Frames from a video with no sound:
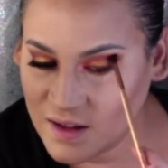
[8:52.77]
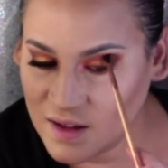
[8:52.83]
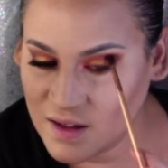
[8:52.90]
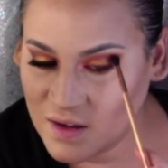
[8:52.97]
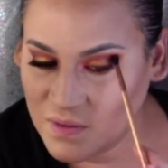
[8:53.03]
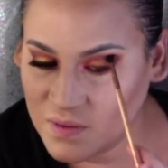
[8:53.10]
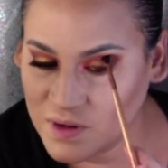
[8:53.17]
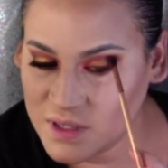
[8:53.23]

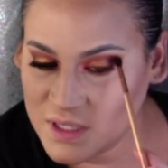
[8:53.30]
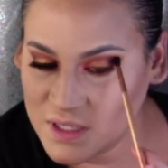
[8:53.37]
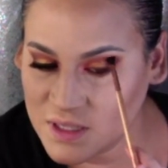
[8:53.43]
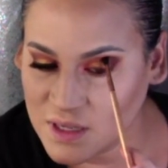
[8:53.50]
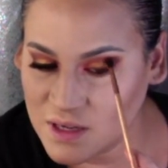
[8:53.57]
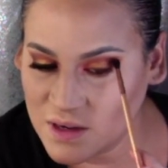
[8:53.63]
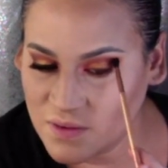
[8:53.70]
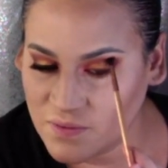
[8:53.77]
And we're just
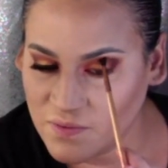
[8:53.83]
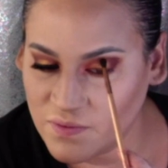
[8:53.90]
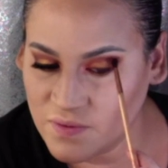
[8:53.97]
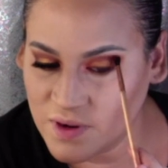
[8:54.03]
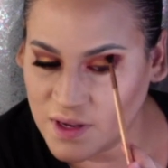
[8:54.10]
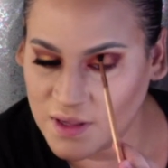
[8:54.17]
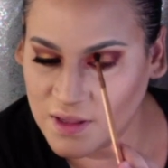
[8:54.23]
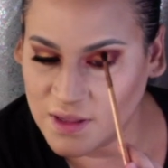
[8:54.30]
gonna
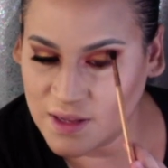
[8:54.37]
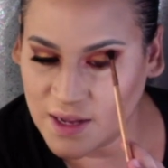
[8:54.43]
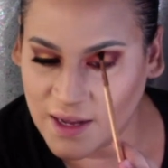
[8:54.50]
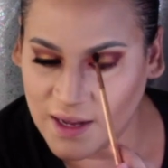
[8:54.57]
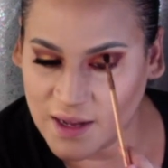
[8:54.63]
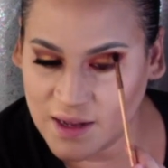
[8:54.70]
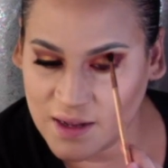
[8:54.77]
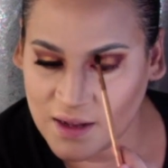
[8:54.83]
run
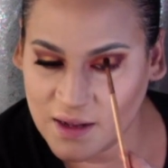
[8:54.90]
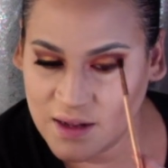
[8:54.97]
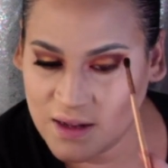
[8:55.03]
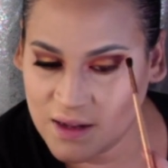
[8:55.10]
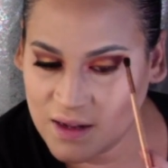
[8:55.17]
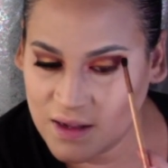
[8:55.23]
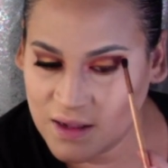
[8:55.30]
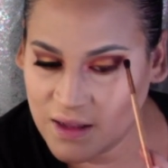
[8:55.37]
that
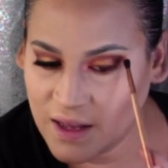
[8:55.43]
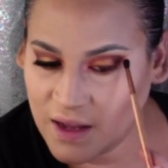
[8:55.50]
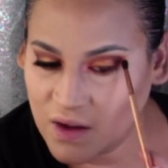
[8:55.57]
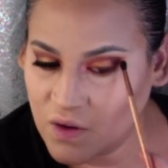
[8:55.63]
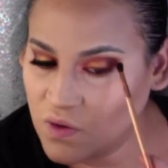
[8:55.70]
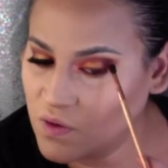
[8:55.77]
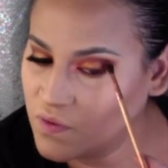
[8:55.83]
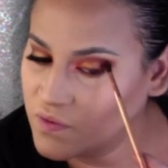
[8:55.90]
like
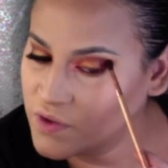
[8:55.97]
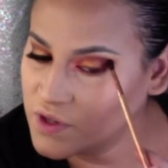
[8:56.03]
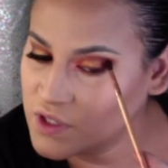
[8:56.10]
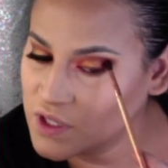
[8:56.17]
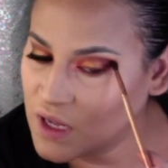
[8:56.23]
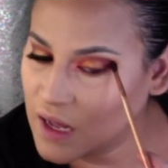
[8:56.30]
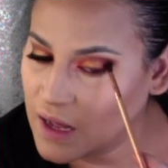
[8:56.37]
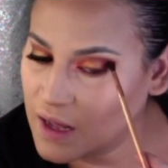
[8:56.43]
over
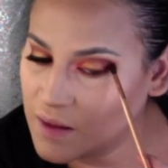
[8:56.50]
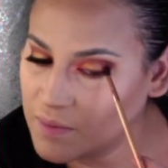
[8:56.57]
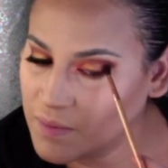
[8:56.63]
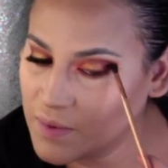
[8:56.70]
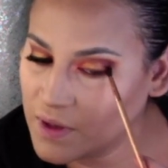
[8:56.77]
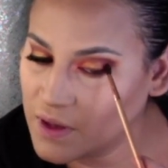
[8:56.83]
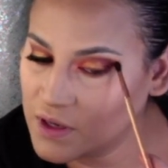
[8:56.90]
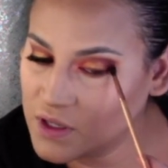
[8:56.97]
top
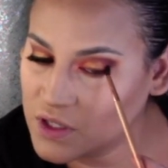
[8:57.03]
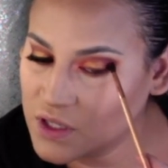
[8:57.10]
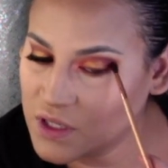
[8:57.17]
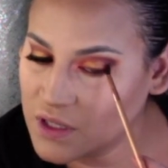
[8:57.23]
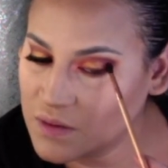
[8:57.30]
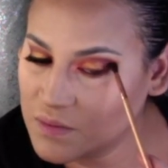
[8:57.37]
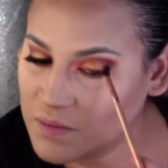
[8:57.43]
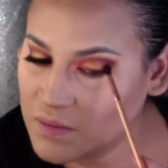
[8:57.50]
and just
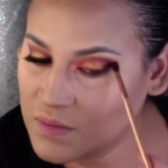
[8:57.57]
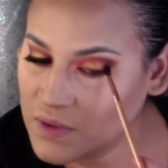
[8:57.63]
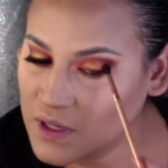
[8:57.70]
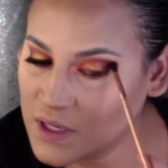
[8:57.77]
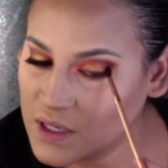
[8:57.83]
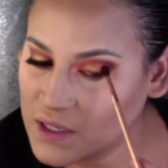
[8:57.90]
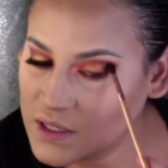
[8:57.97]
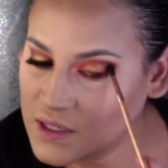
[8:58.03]

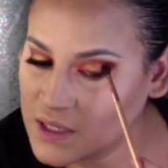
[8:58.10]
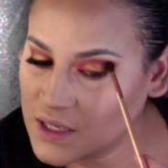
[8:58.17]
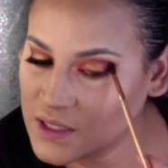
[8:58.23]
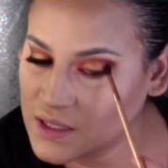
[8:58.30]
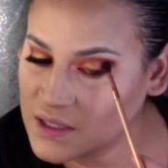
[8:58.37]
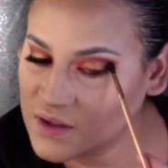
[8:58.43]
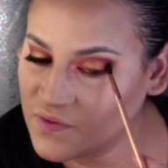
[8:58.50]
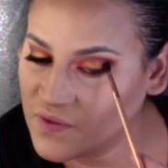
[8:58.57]

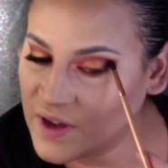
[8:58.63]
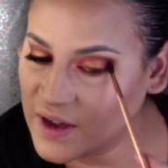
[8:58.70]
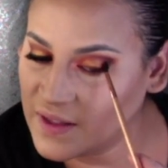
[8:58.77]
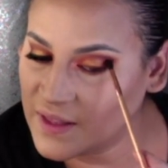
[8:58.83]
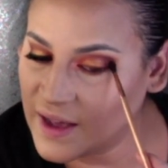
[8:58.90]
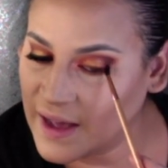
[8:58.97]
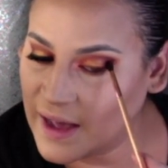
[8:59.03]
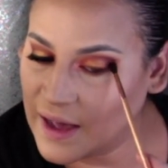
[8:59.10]
intensify
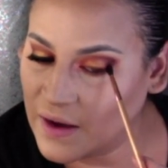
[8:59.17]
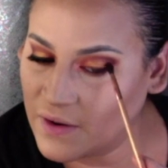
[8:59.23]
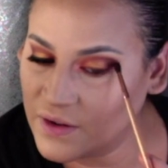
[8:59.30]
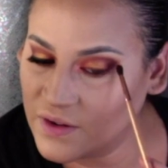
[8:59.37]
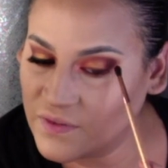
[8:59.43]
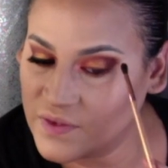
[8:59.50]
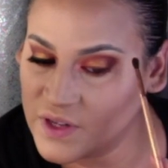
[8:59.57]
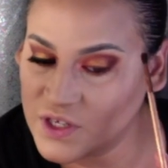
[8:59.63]
that
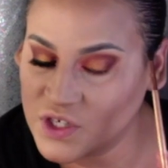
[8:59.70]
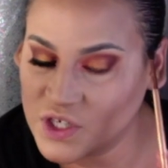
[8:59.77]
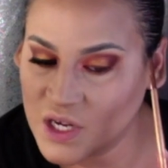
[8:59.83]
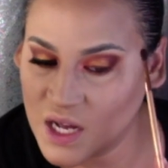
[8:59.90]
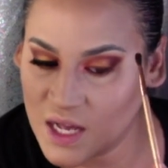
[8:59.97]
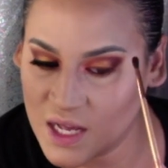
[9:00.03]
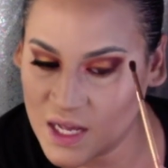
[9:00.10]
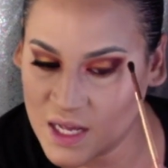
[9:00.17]
outer V
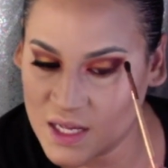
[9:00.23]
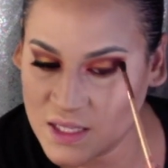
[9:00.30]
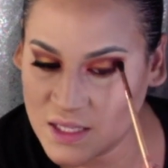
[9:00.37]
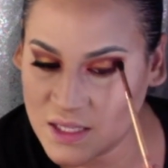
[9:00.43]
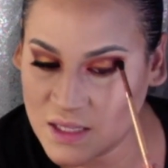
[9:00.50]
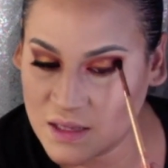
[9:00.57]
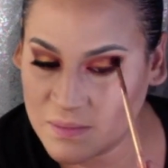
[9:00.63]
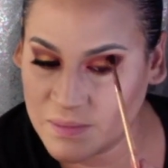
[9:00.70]

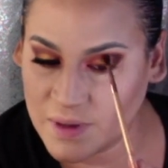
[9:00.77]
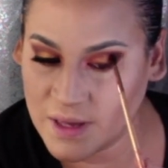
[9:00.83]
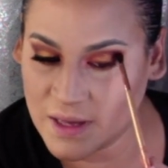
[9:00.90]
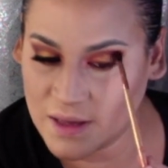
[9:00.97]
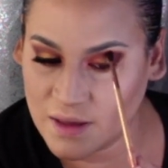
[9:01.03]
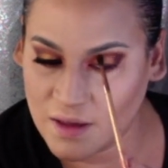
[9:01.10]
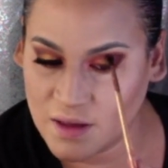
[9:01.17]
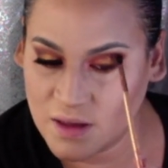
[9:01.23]
just a bit.
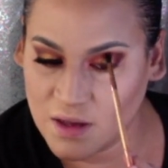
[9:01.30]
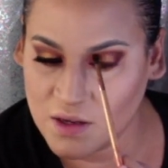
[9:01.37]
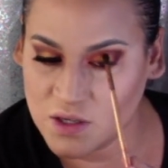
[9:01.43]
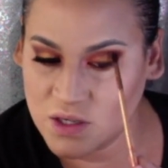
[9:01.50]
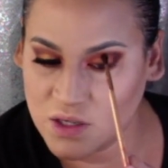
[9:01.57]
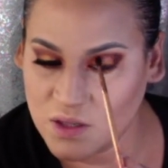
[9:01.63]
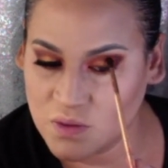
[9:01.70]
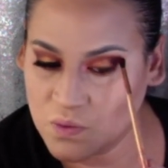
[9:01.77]

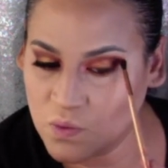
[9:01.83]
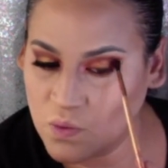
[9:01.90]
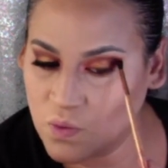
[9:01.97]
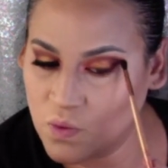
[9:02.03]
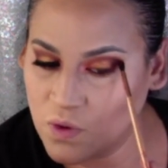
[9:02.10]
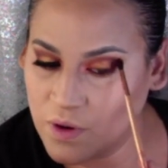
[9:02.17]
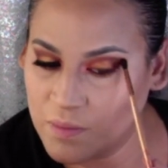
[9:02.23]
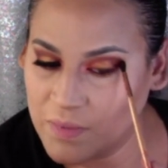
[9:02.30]
Just
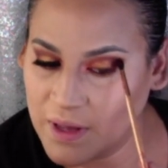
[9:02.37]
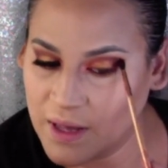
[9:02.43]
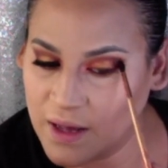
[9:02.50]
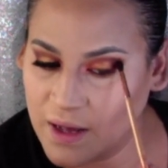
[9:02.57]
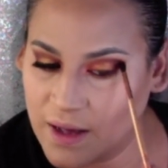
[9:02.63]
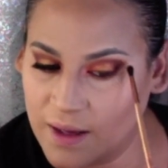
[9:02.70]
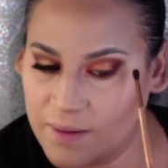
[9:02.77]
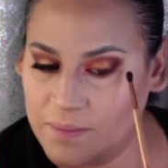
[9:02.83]
warm it
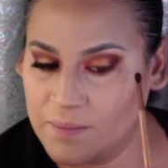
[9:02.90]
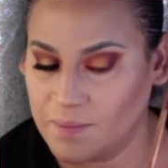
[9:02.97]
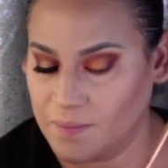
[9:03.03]
up.